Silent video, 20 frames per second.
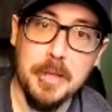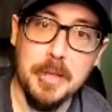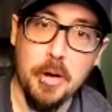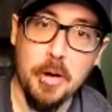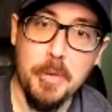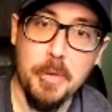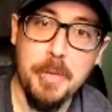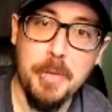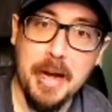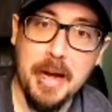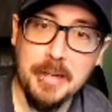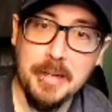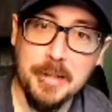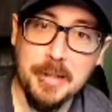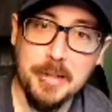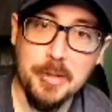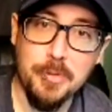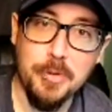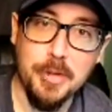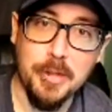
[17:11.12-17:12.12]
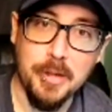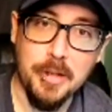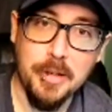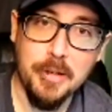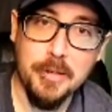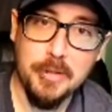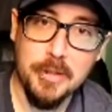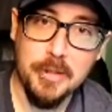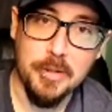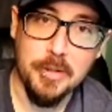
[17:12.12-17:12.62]
He'll be back next week
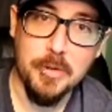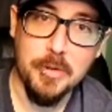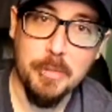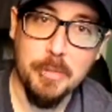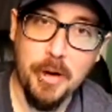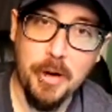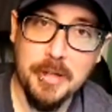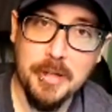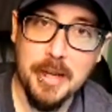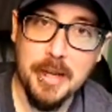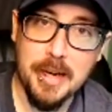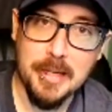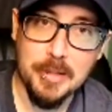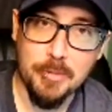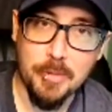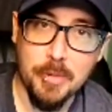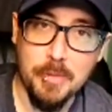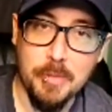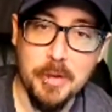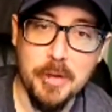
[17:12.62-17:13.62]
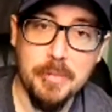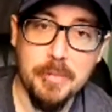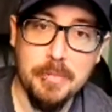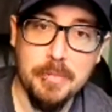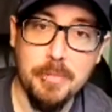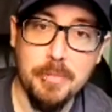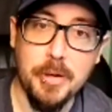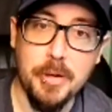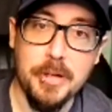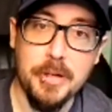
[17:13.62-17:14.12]
to do the podcast with me,
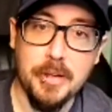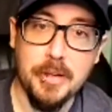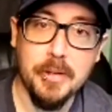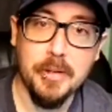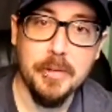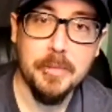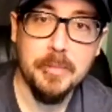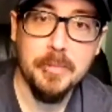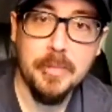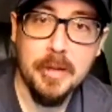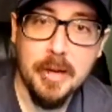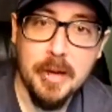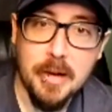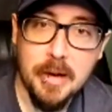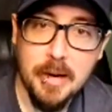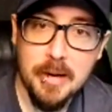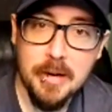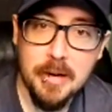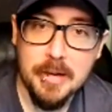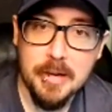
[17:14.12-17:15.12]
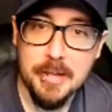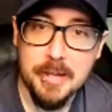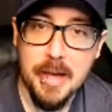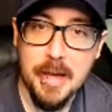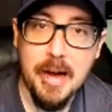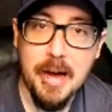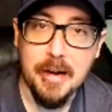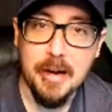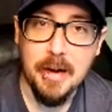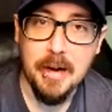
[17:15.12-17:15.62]
but
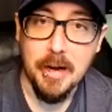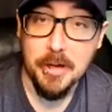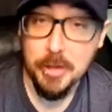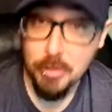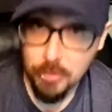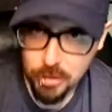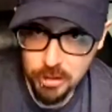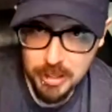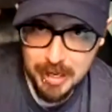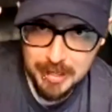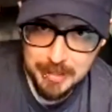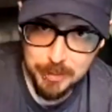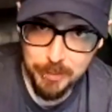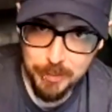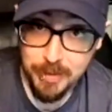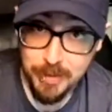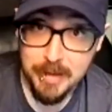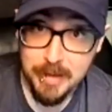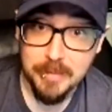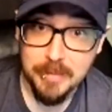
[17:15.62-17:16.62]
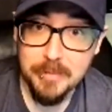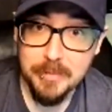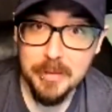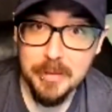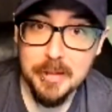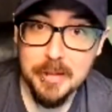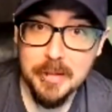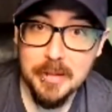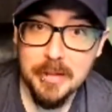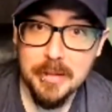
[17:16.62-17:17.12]
yeah, huge Texans fan.
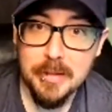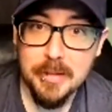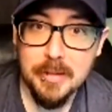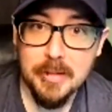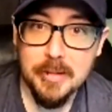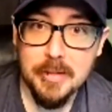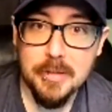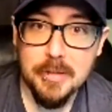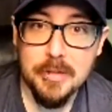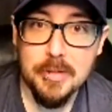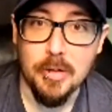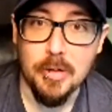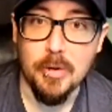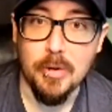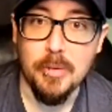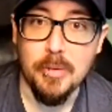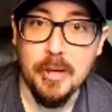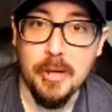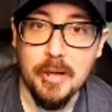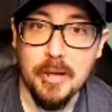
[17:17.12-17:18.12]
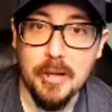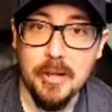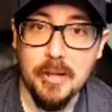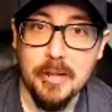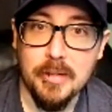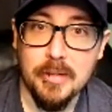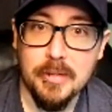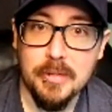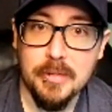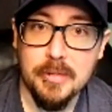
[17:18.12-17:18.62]

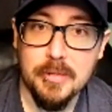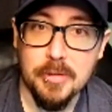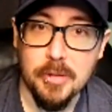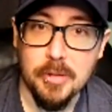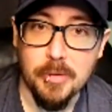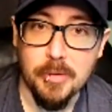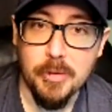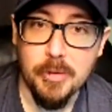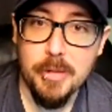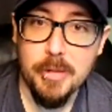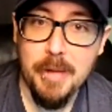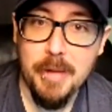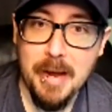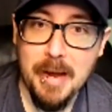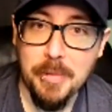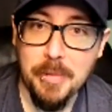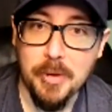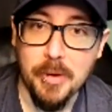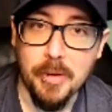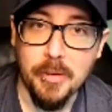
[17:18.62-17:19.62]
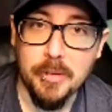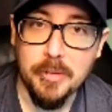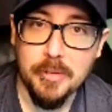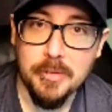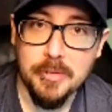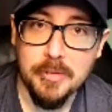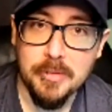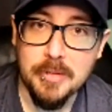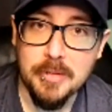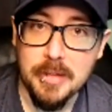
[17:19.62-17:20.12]
So they're really bad though.
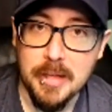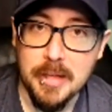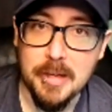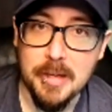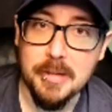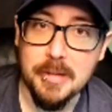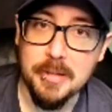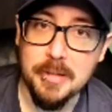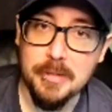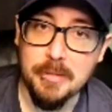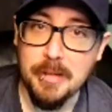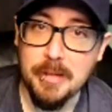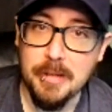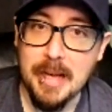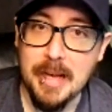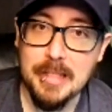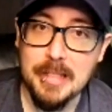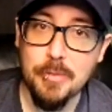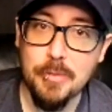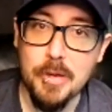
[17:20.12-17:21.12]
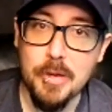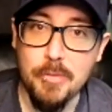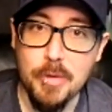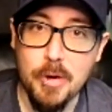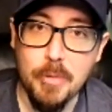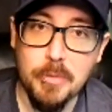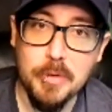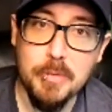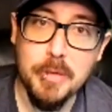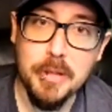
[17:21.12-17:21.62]
And last week we
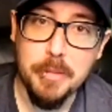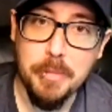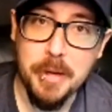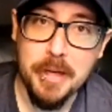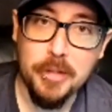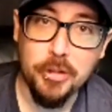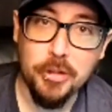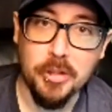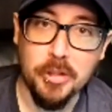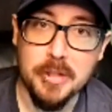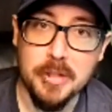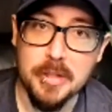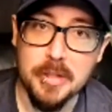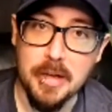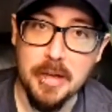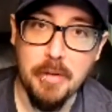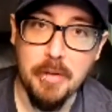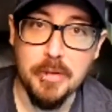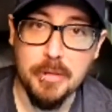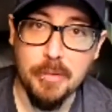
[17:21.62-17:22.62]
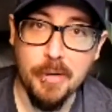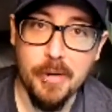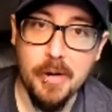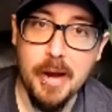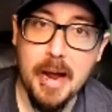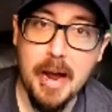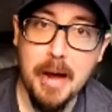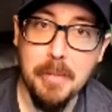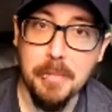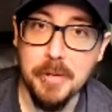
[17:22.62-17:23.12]
almost beat the Patriots, and I was
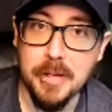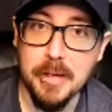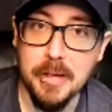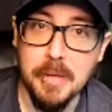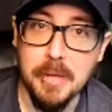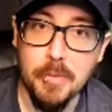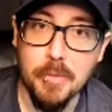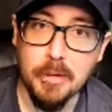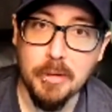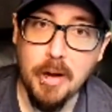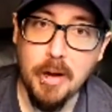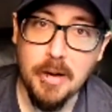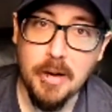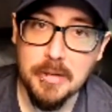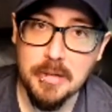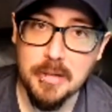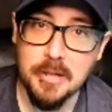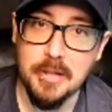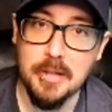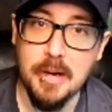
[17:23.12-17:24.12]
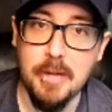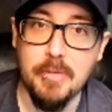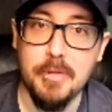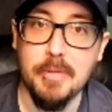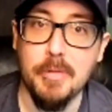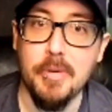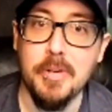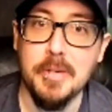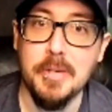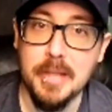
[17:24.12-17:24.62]
very happy, and then we lost, and I was
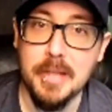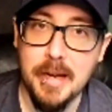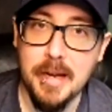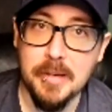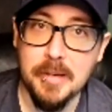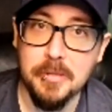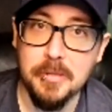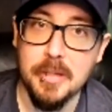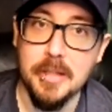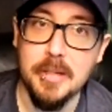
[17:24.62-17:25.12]
very sad.